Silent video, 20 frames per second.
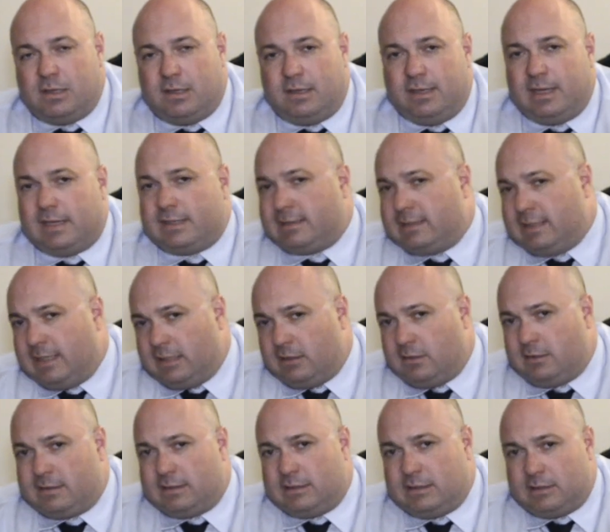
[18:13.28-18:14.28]
Nick
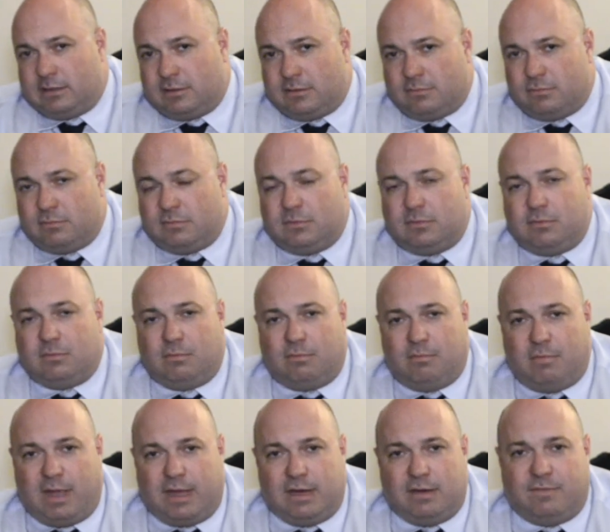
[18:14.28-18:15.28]
Sanderson,
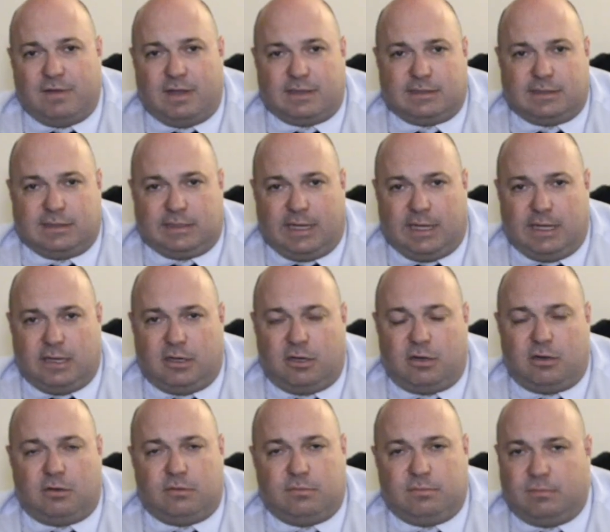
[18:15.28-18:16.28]
my
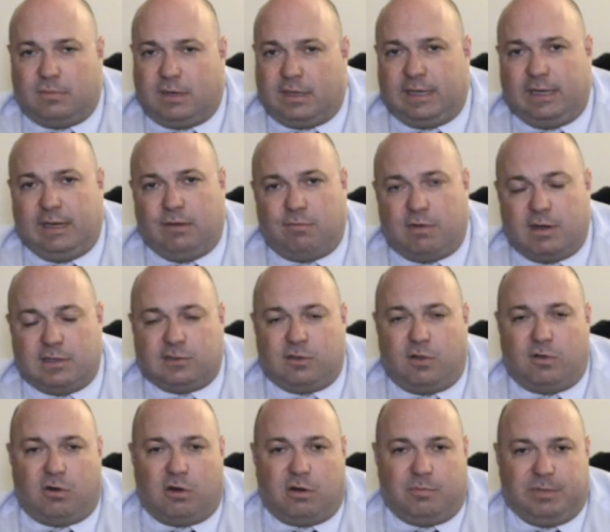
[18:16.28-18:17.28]
investigator, he runs
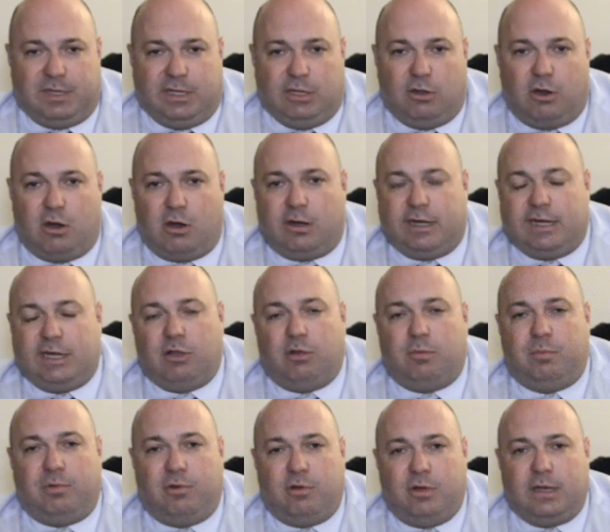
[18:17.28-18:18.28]
all our PR. He'll
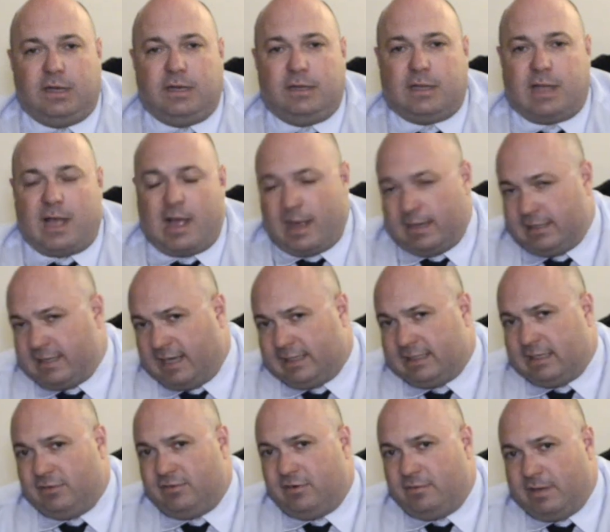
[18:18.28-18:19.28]
put contact
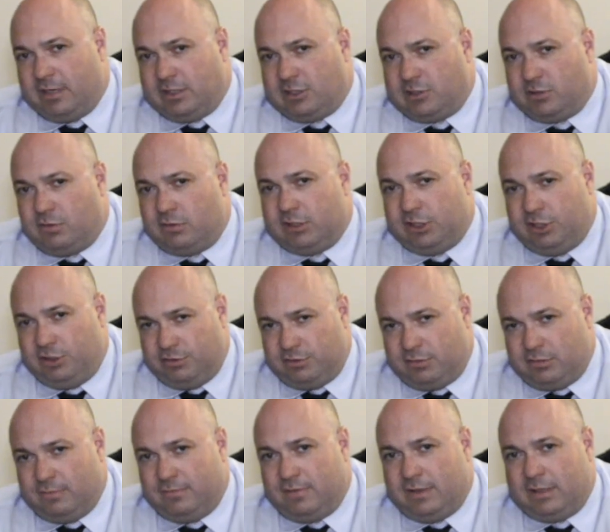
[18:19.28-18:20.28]
information on the
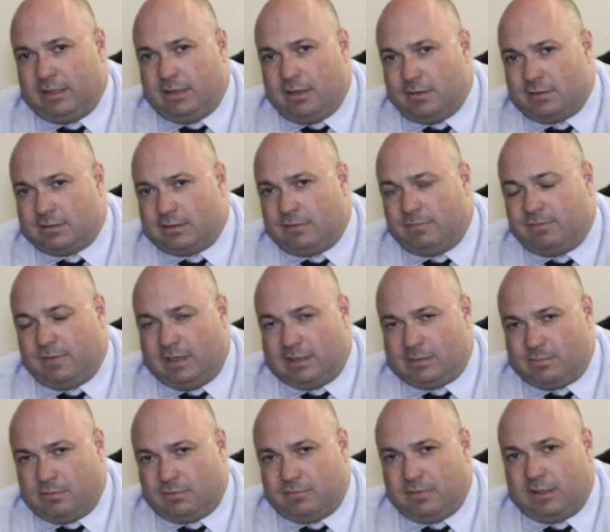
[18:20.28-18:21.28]
YouTube videos and the
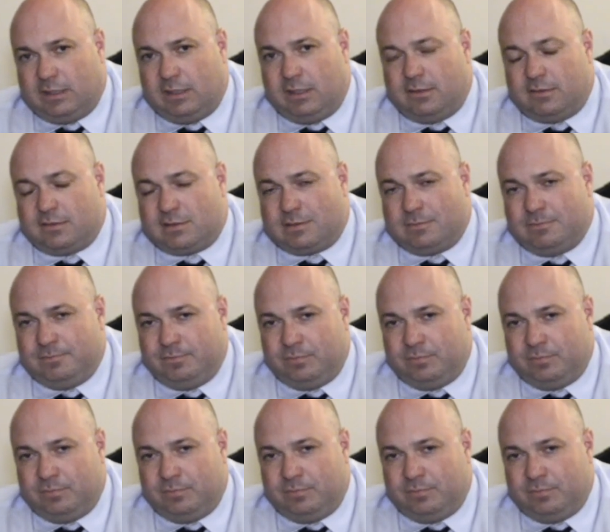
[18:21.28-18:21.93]
Facebook videos.